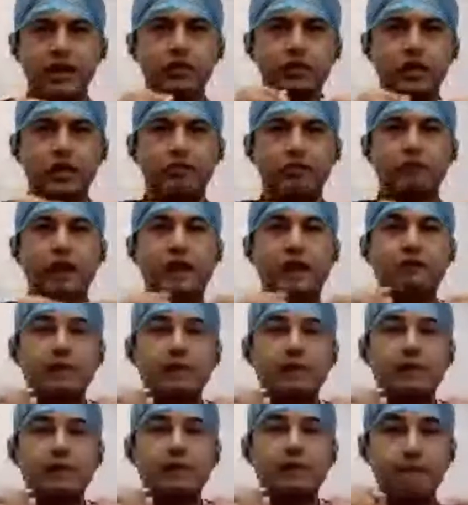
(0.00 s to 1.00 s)
aortic valve
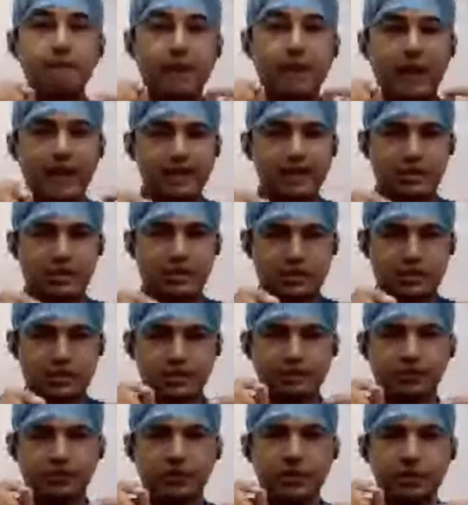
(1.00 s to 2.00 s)

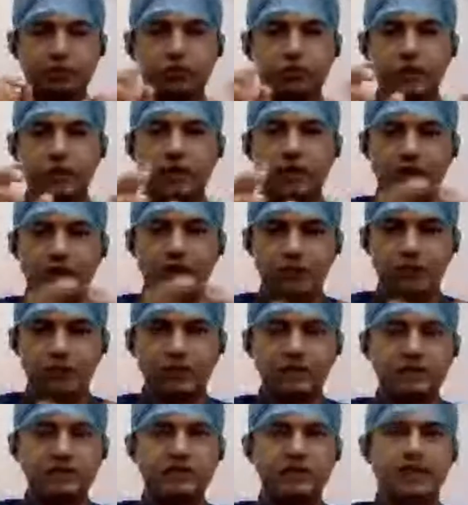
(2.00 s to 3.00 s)
implantation. The word you have to
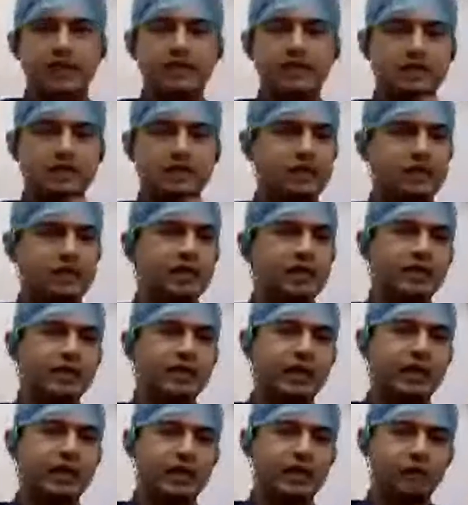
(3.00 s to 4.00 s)
understand is
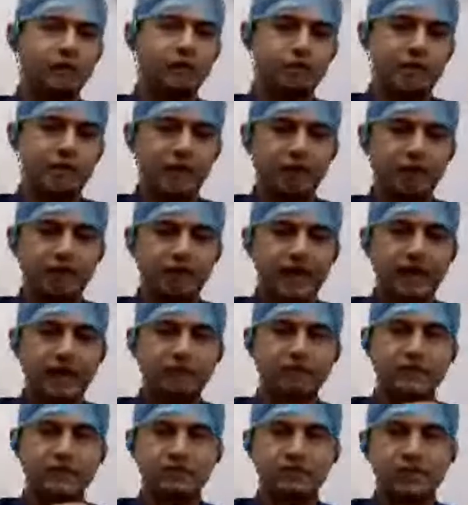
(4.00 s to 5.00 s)
that if my
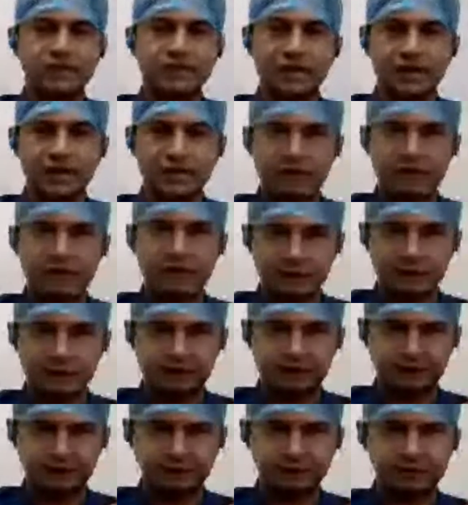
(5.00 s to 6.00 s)
valve is diseased,
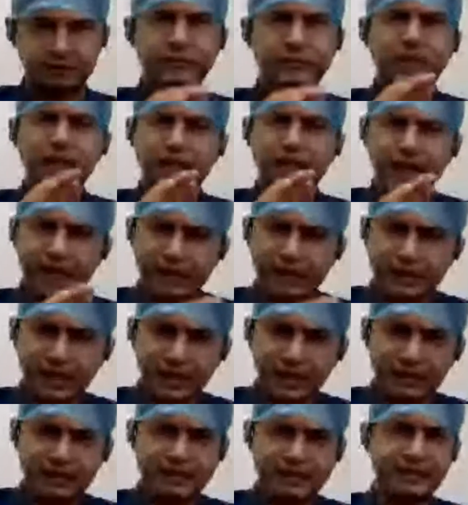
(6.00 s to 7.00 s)
in
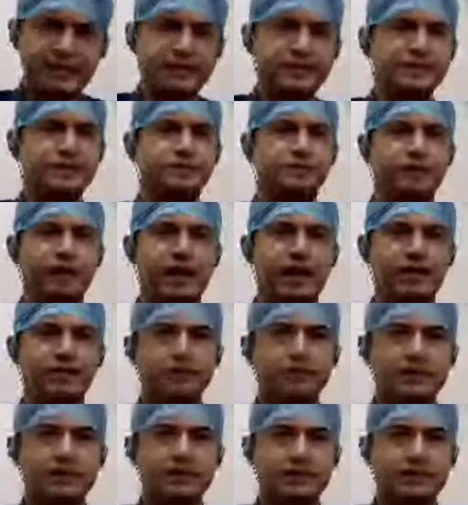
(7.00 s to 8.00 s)
that diseased
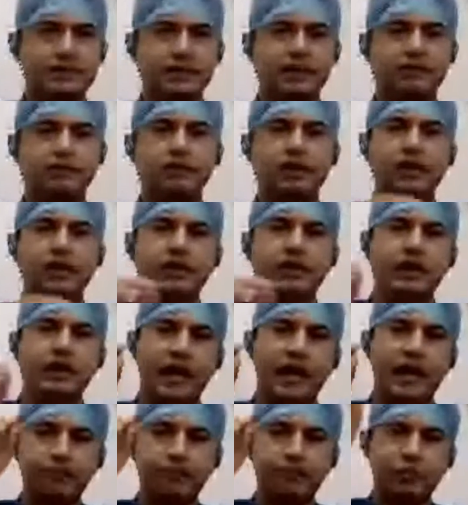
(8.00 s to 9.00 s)
valve itself,
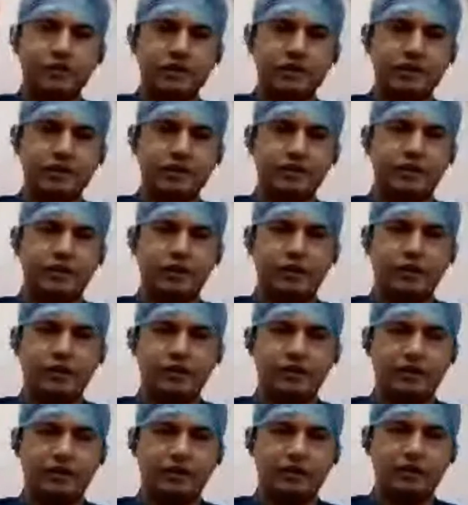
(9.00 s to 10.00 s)
I put in
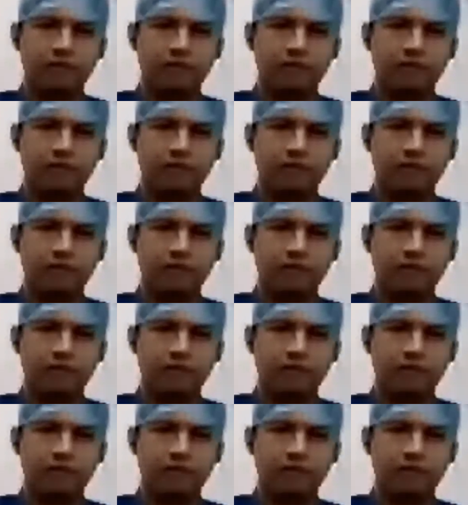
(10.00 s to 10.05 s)
a